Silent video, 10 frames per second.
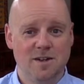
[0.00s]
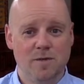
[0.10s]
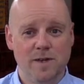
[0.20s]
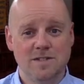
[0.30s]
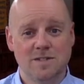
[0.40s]

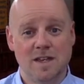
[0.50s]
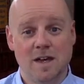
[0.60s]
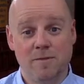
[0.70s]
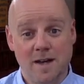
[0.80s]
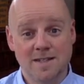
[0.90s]

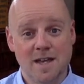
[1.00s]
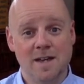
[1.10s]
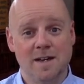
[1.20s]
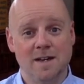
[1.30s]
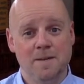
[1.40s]
of
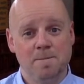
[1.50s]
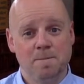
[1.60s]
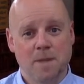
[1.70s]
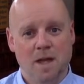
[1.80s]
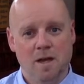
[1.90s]
Isaiah
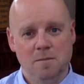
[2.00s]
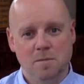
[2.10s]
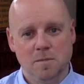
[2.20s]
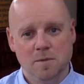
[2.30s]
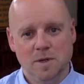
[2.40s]

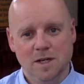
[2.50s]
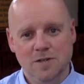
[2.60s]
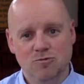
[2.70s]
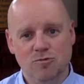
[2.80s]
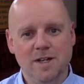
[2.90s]

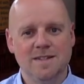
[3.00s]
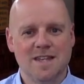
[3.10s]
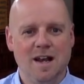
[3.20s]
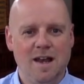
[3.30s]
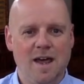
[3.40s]
is written
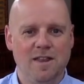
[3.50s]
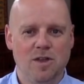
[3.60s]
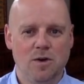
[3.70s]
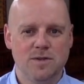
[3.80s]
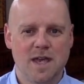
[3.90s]
to let
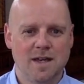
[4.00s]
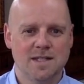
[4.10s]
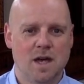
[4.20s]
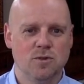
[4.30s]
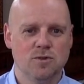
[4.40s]
those
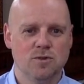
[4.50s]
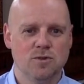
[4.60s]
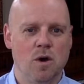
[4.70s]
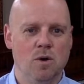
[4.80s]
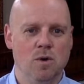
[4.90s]
exiles
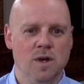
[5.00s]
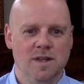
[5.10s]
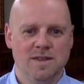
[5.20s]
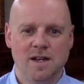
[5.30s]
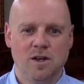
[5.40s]
know
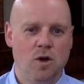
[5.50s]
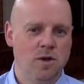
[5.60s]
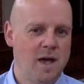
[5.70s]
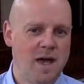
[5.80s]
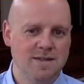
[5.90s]
that
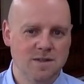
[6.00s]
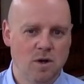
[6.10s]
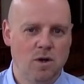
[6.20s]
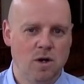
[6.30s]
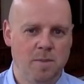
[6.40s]
God has
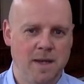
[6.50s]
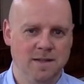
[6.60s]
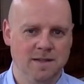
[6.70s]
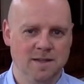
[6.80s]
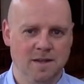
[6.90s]
not
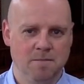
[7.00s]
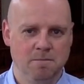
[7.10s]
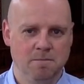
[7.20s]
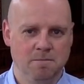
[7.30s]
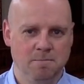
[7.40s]
abandoned them,
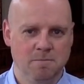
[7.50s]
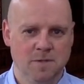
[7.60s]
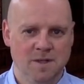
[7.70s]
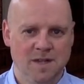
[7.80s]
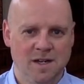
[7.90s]

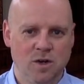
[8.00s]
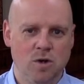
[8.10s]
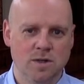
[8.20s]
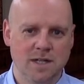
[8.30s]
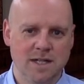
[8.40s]
that
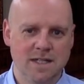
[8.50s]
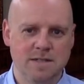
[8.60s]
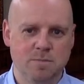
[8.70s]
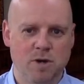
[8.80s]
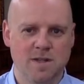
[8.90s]
God
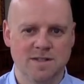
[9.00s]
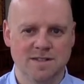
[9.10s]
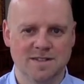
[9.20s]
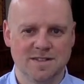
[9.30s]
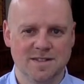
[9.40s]
is
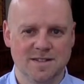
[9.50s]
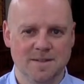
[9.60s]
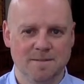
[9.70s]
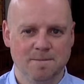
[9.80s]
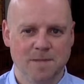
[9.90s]
present,
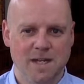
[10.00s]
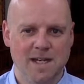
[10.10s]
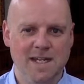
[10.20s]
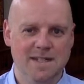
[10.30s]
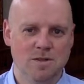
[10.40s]
that
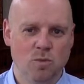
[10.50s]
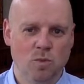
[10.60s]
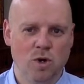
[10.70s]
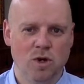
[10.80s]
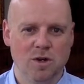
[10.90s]
he is at
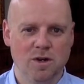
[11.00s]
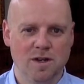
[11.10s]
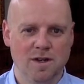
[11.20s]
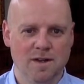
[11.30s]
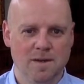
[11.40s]

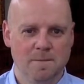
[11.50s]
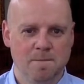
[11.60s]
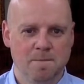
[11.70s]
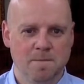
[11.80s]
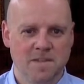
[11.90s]
work,
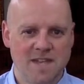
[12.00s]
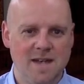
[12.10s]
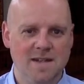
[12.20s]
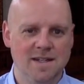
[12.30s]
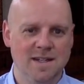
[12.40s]

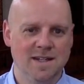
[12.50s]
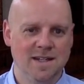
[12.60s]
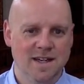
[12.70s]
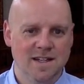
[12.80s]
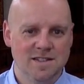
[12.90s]

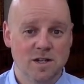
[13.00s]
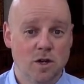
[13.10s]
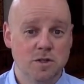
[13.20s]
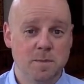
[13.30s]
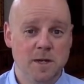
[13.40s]
tending to
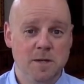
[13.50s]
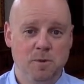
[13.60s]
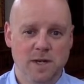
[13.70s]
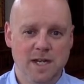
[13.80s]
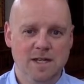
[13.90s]
God's
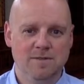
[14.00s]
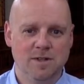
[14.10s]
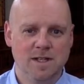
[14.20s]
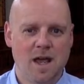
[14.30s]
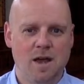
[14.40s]
people
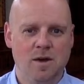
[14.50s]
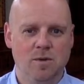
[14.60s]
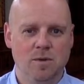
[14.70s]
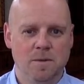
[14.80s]
even now,